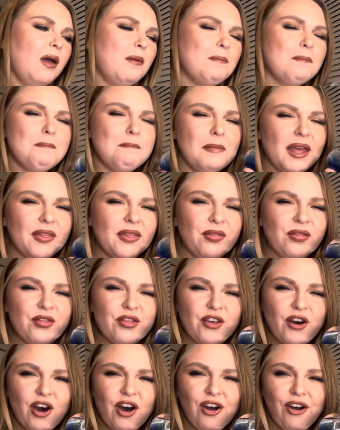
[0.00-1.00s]

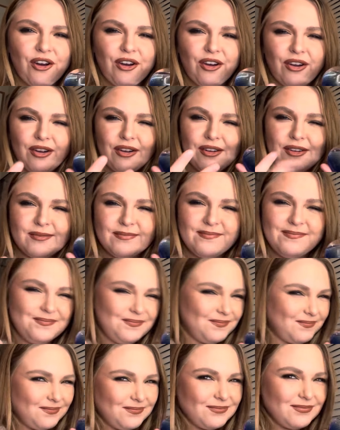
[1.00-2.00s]
menthol
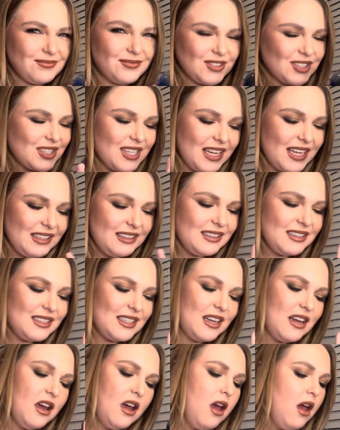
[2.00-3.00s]
scent
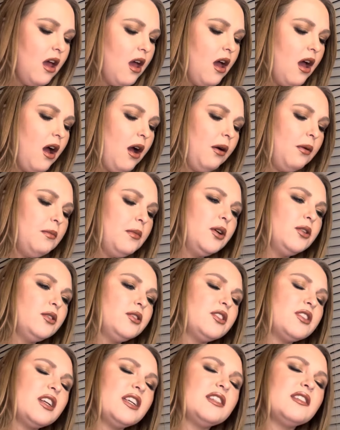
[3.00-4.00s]

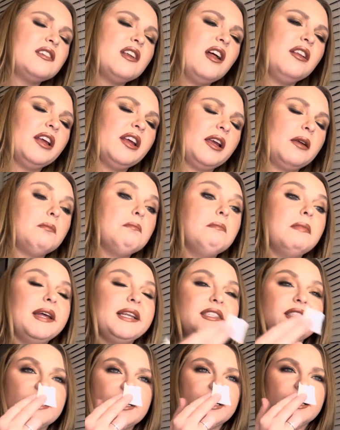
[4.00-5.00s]
almost. It's not like
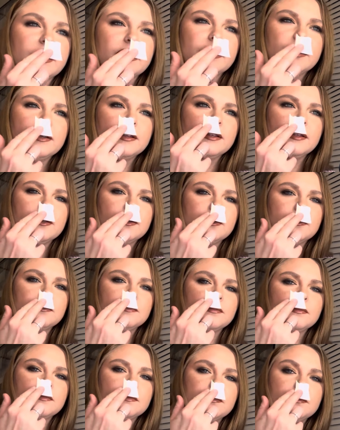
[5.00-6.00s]
minty,
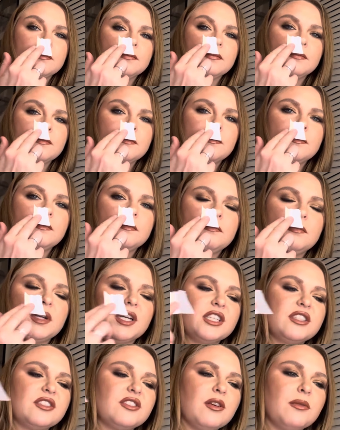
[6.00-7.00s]
but
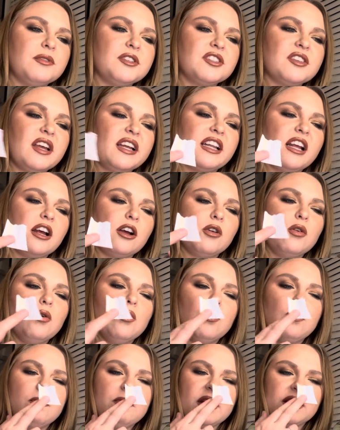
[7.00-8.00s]
it's almost like that
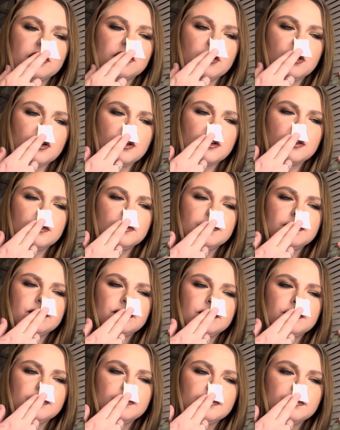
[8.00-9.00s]
cool menthol
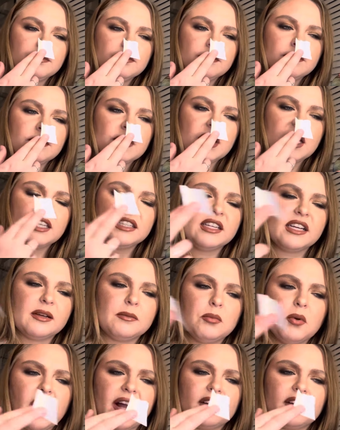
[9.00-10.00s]
and like
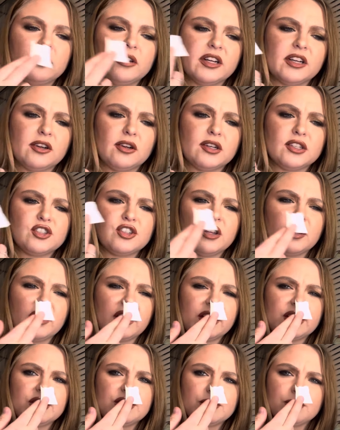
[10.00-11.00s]
black licorice and
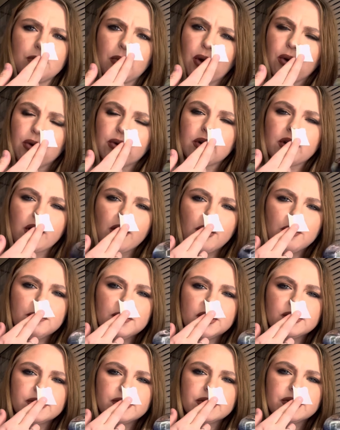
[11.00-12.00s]
like smoke
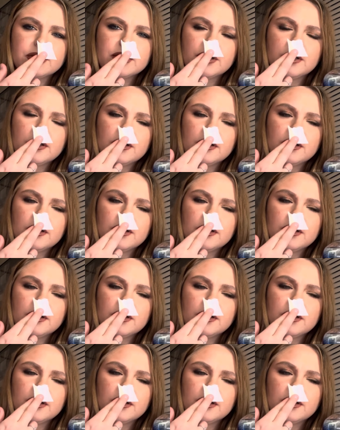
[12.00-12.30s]
almost.